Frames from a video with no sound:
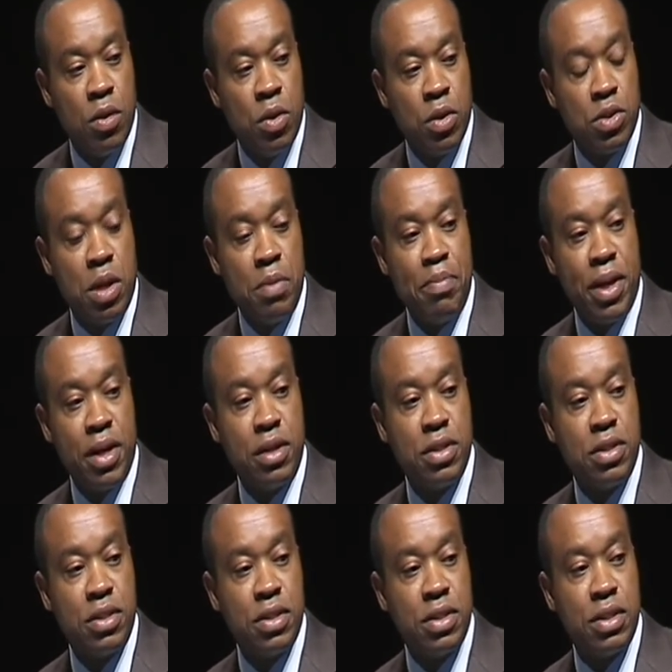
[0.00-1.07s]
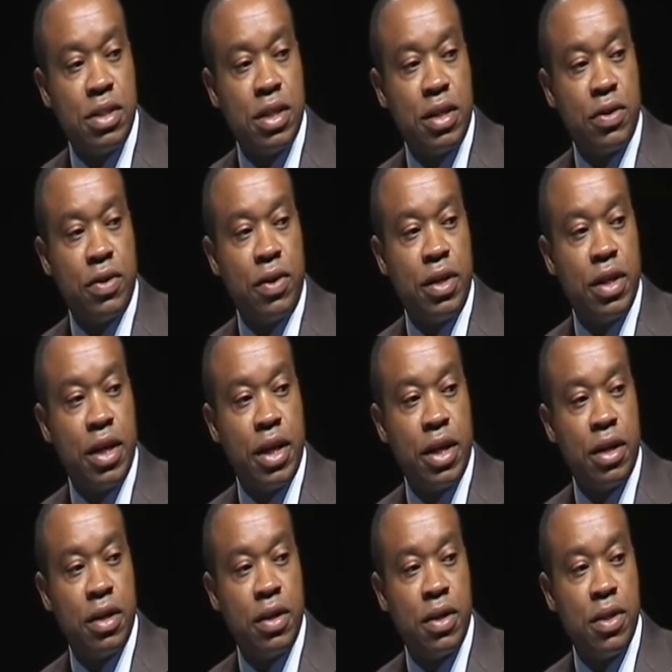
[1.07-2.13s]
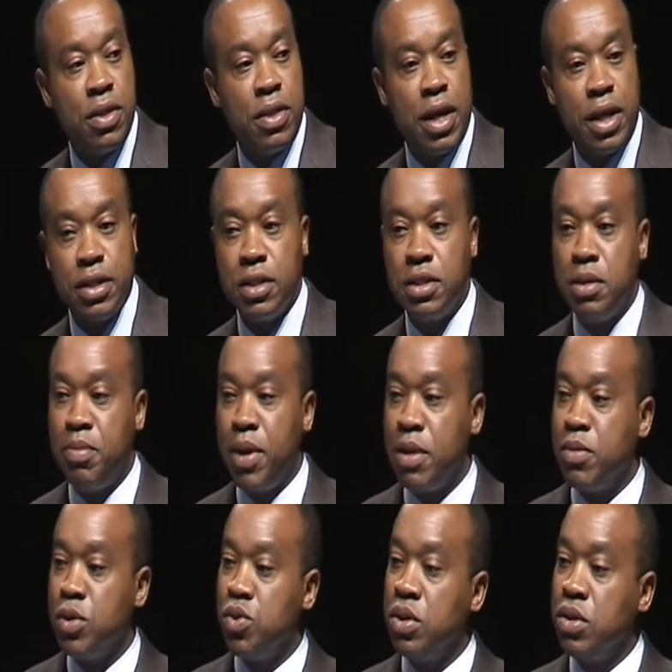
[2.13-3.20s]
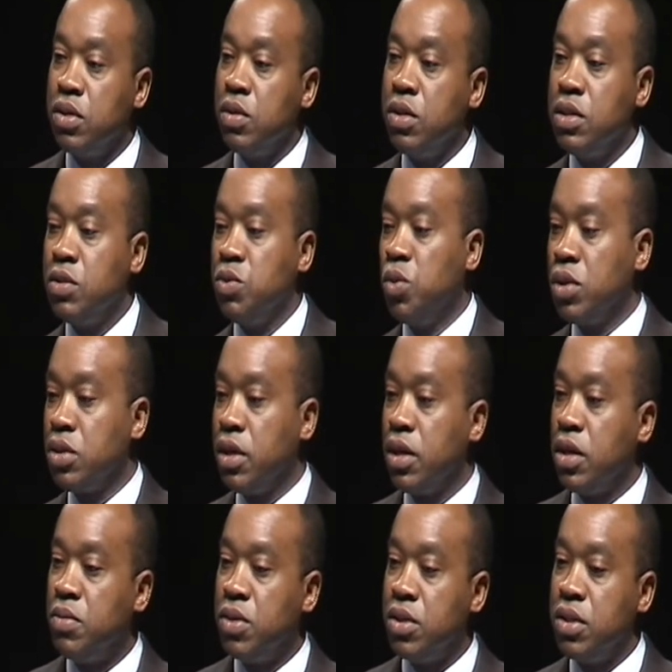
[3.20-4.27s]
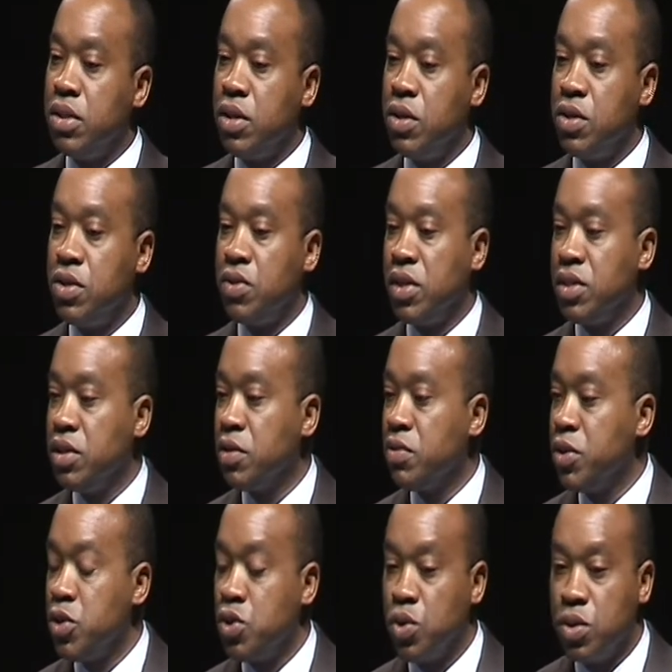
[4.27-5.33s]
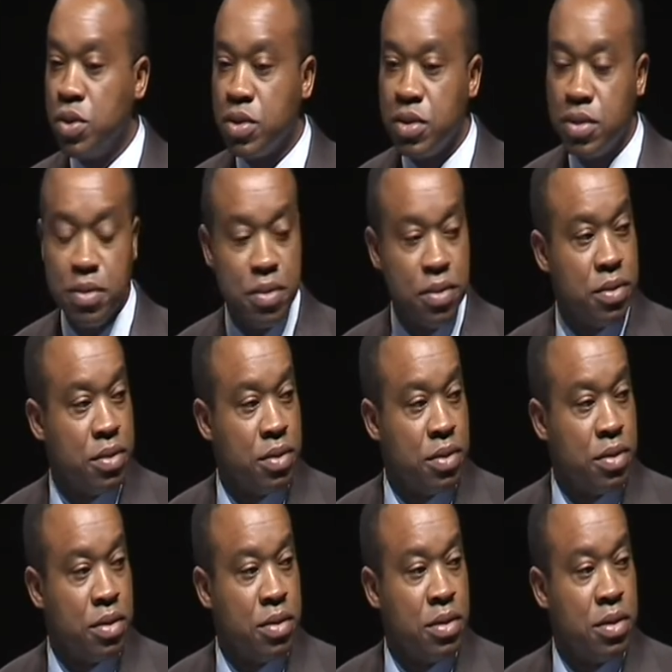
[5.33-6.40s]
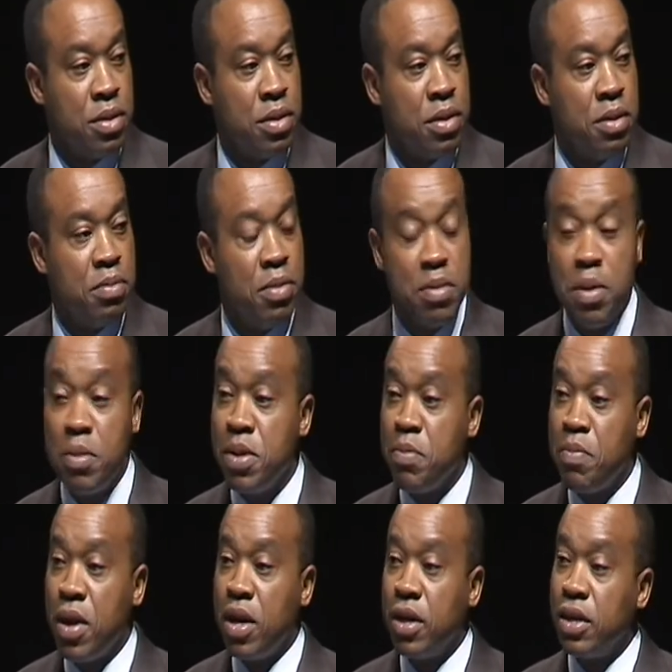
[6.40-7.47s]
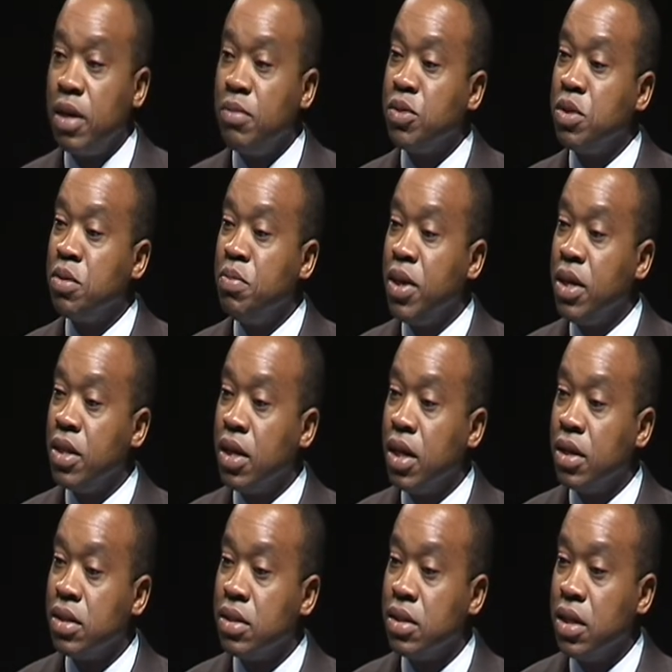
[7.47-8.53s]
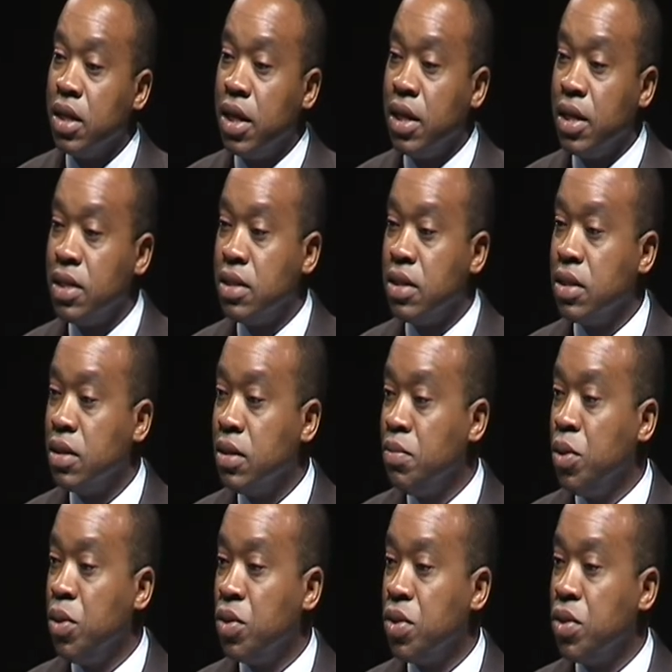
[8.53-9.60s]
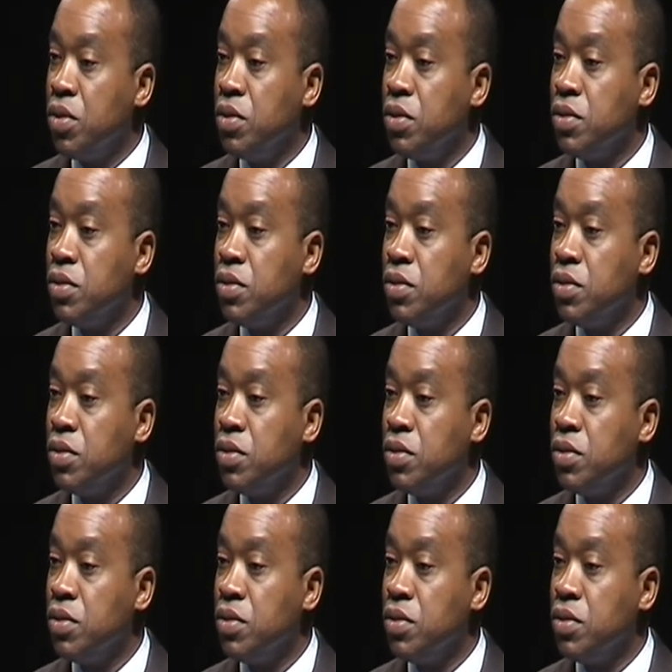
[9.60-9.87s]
Some panelists said earlier that this debate between is water a commodity or a strategic resource. But maybe the paradigm should be that it is both.